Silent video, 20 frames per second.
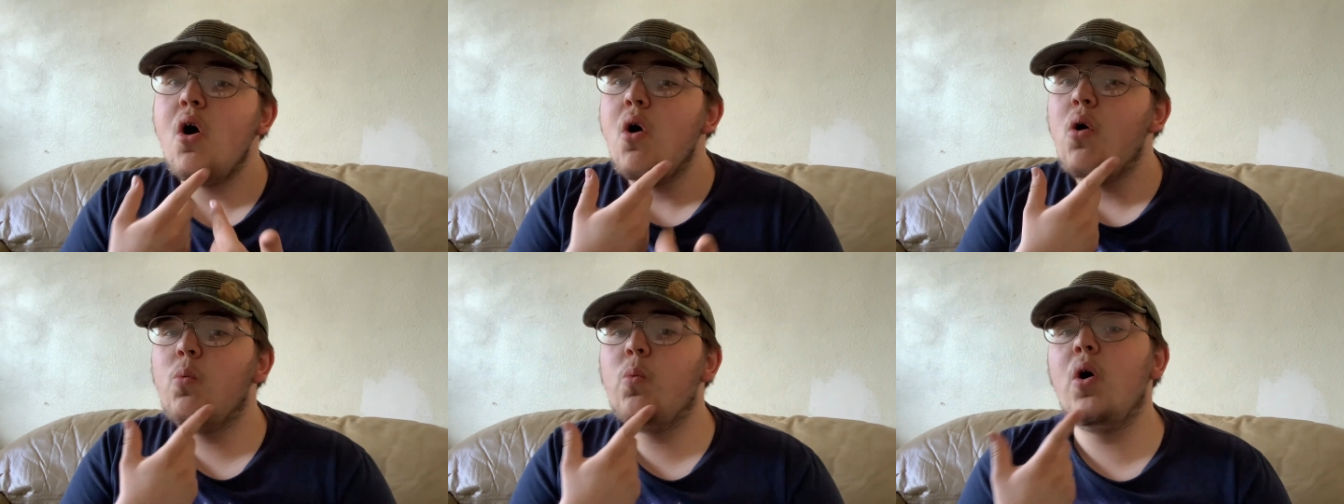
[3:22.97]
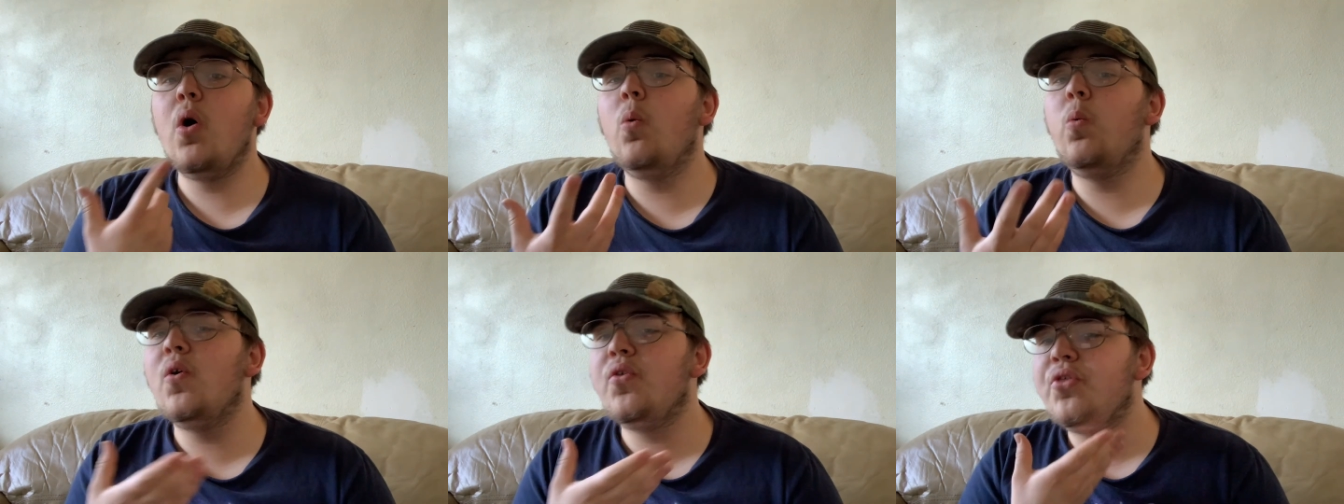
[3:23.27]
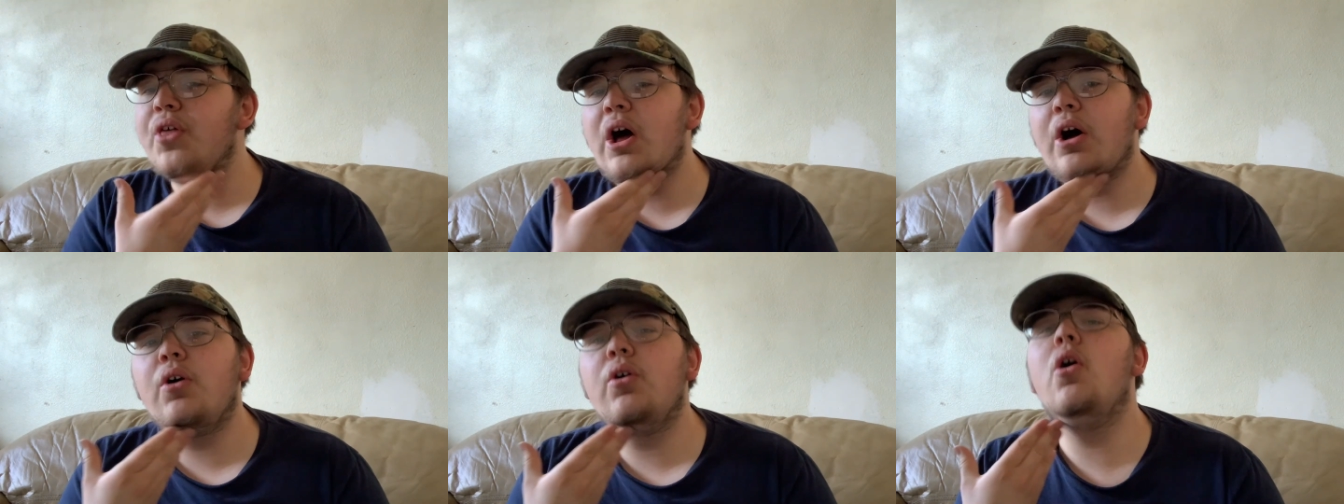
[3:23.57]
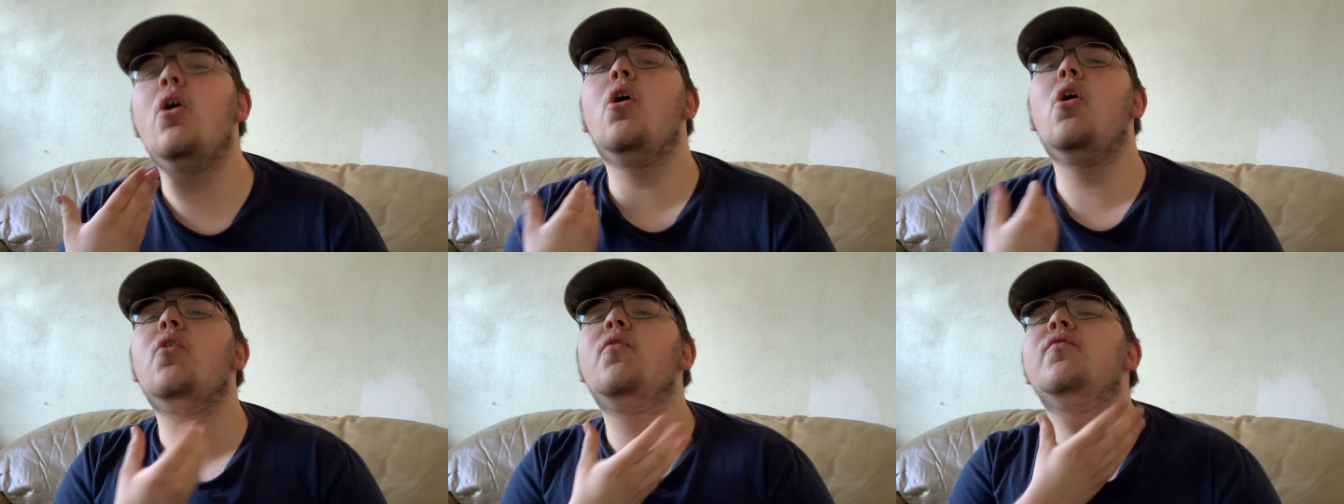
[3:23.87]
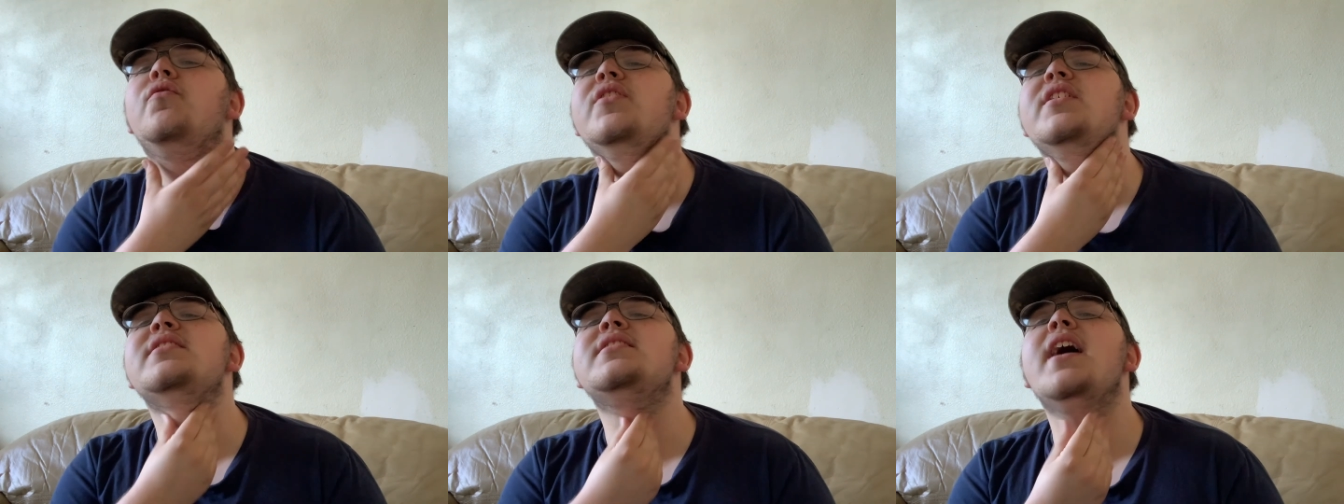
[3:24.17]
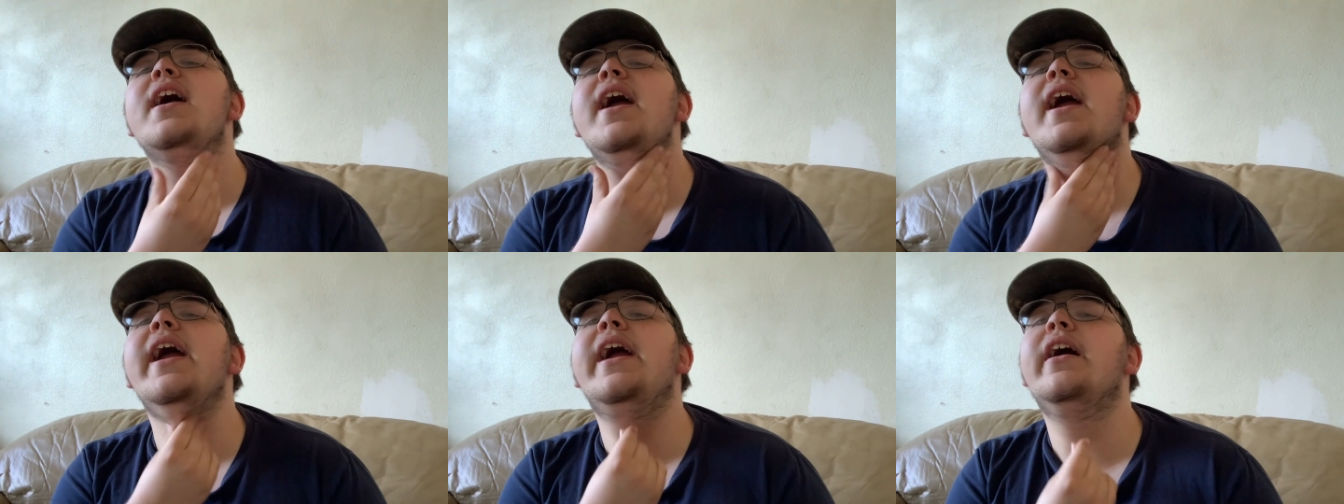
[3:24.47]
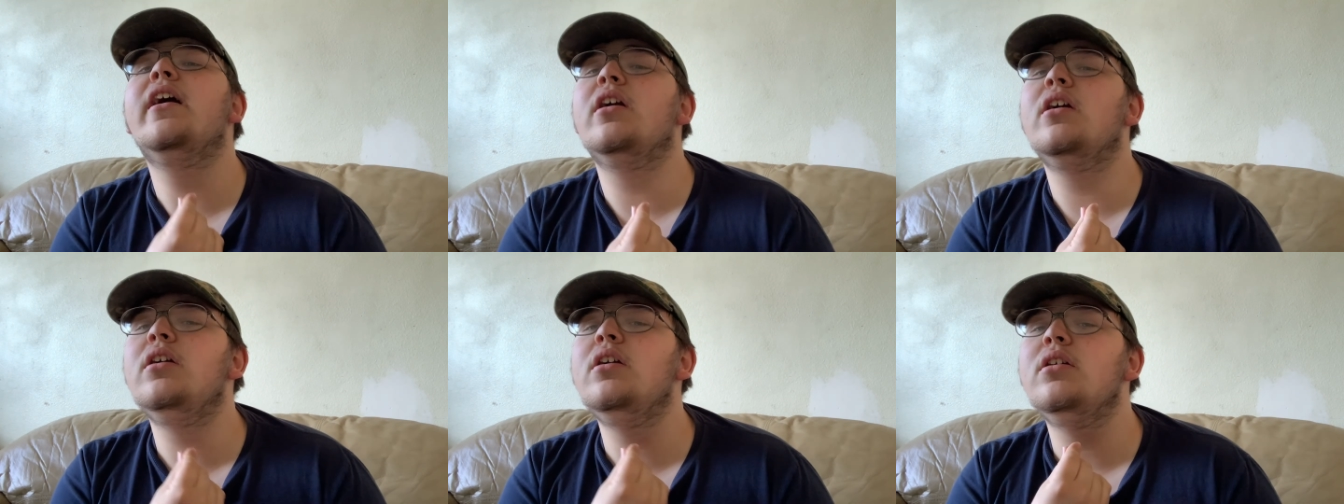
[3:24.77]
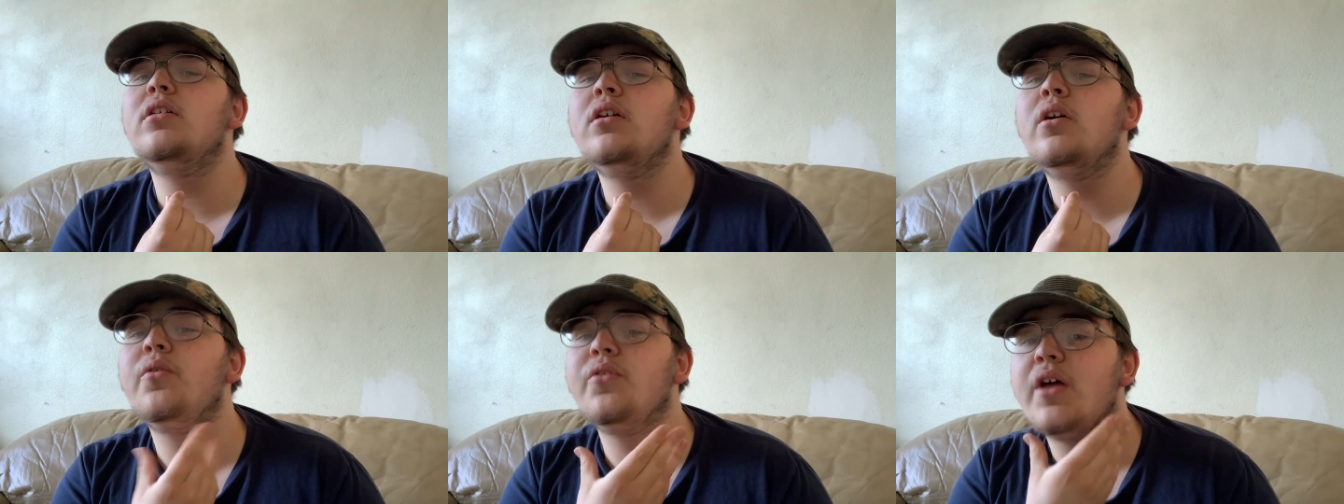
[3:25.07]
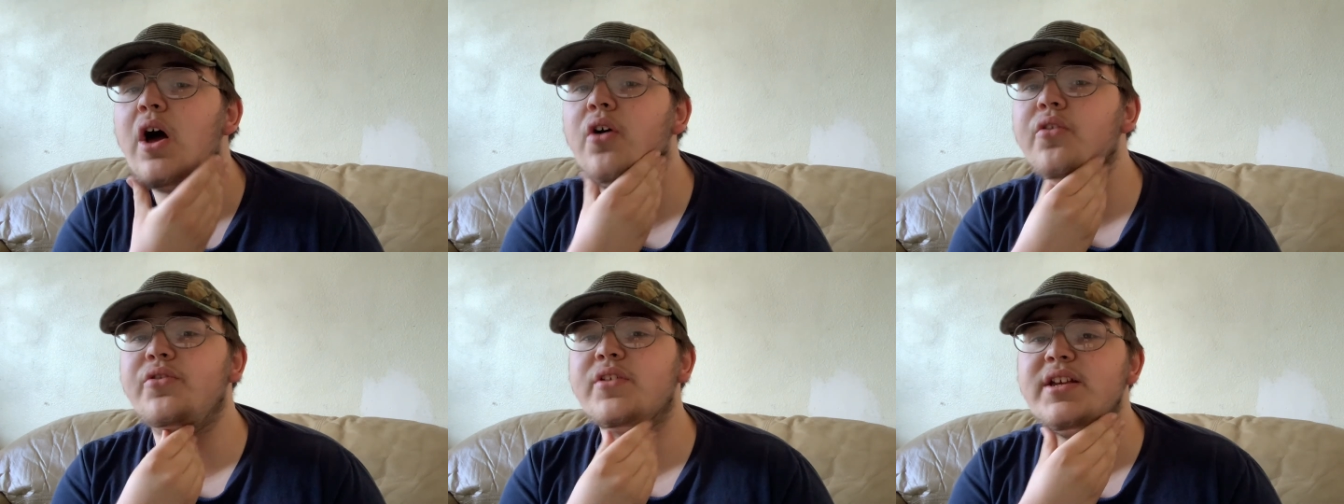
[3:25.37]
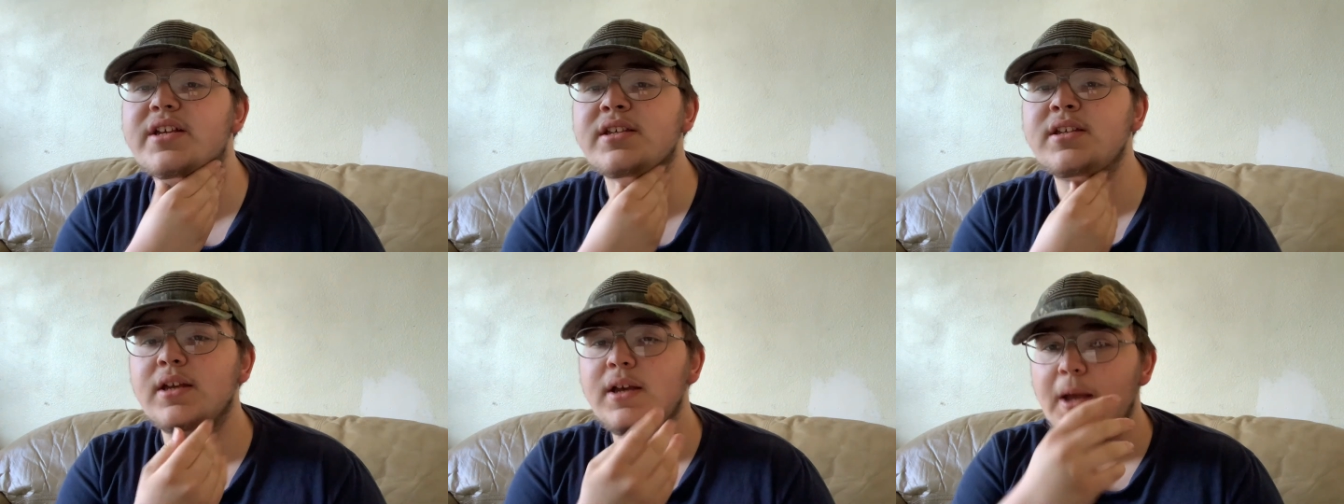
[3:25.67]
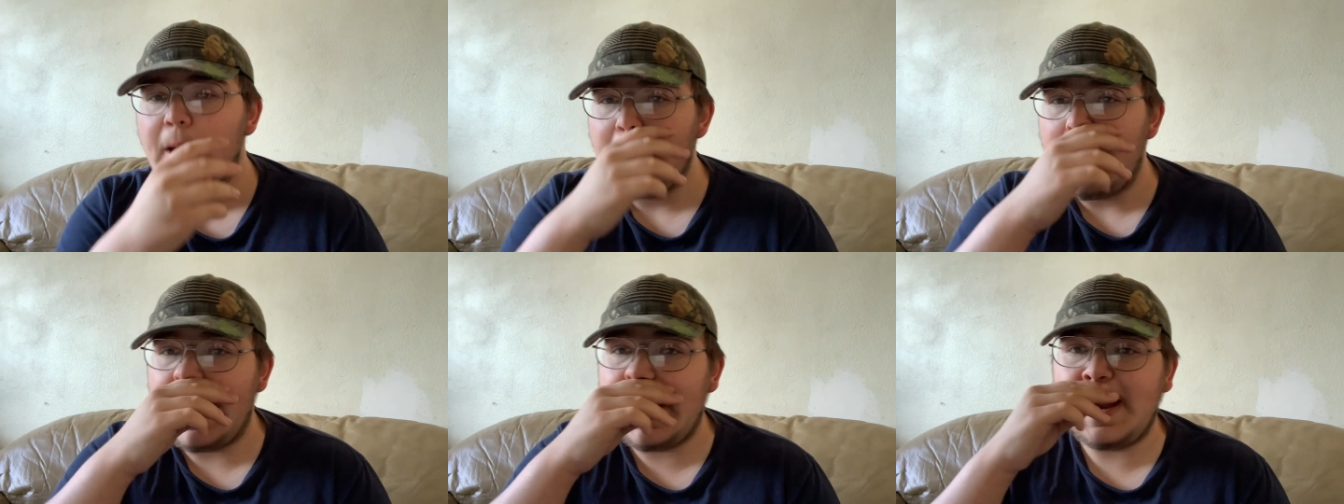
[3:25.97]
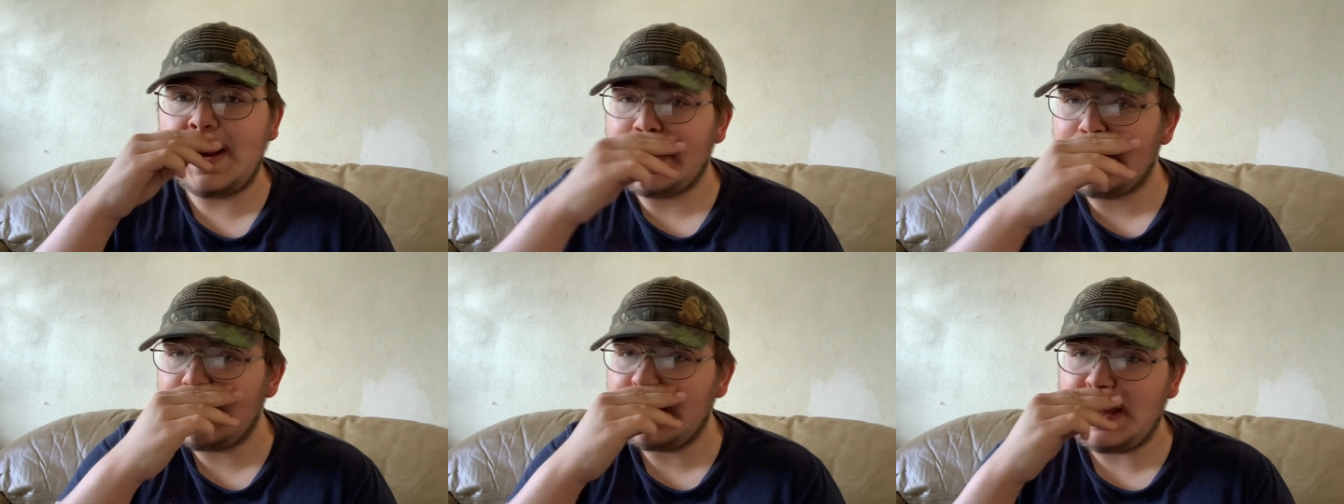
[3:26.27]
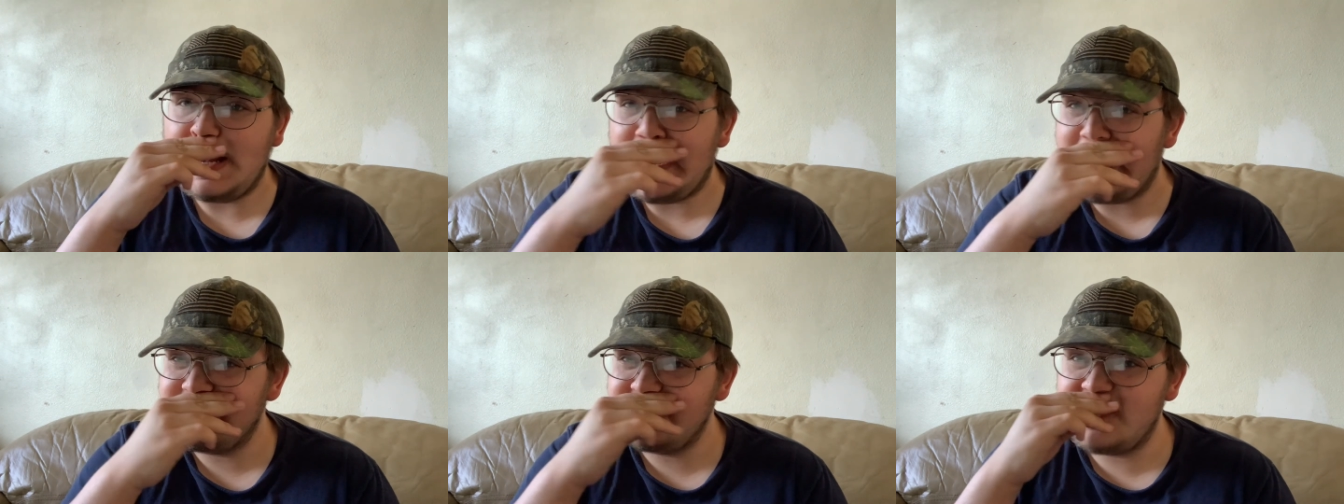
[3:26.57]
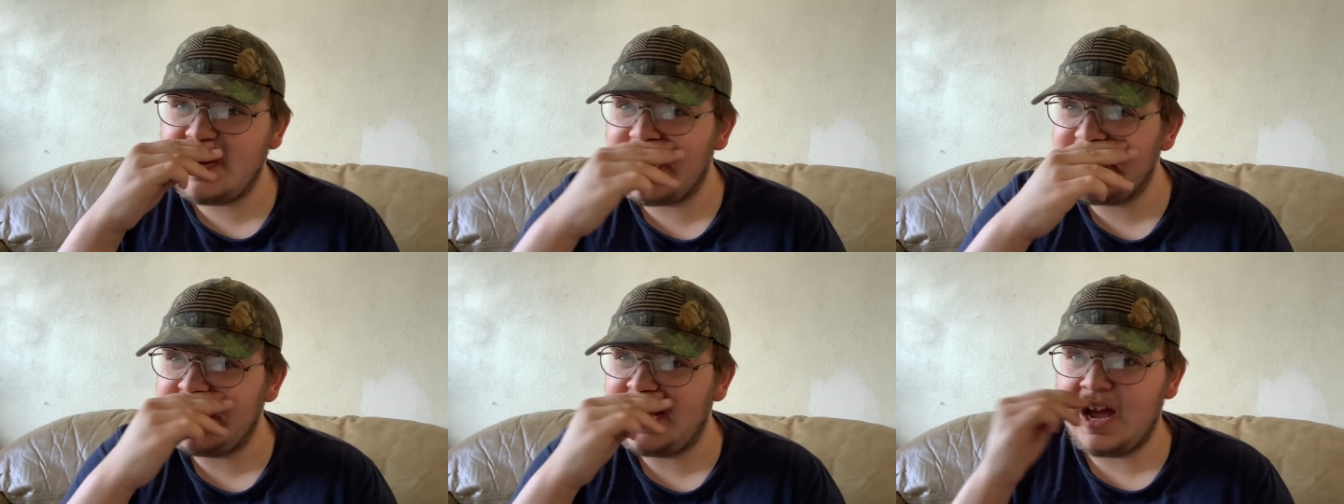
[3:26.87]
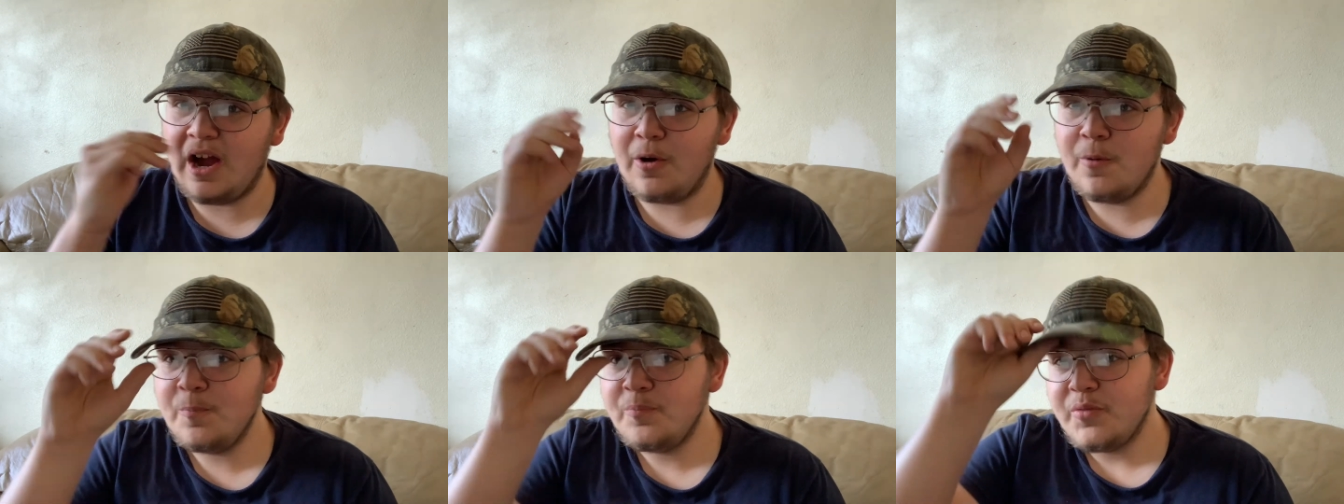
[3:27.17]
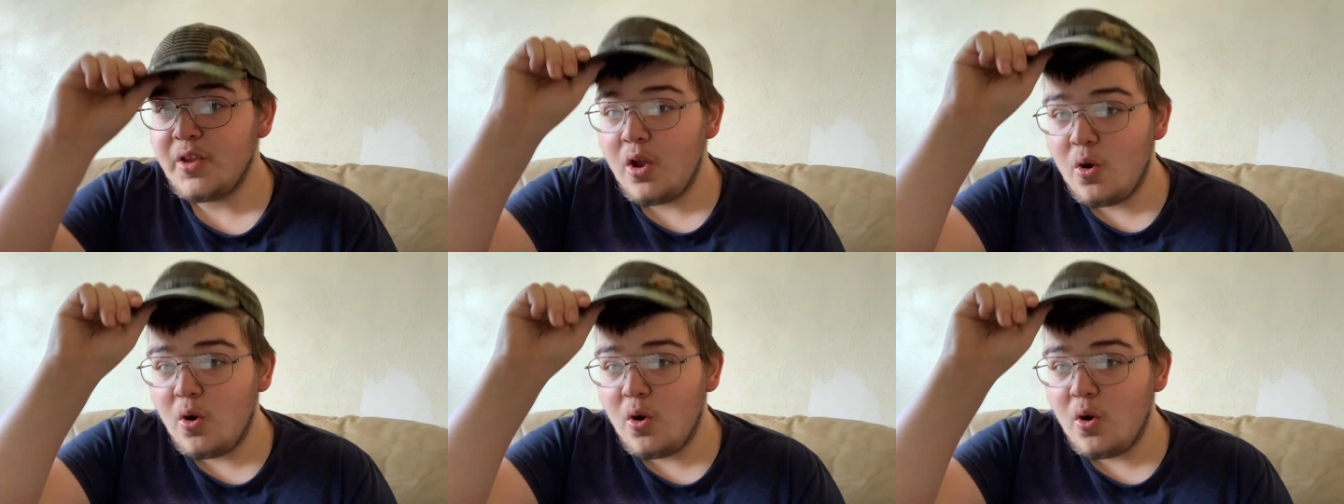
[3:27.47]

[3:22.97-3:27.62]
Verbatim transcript: Well, without all of this hair, without this, hair that I've got now.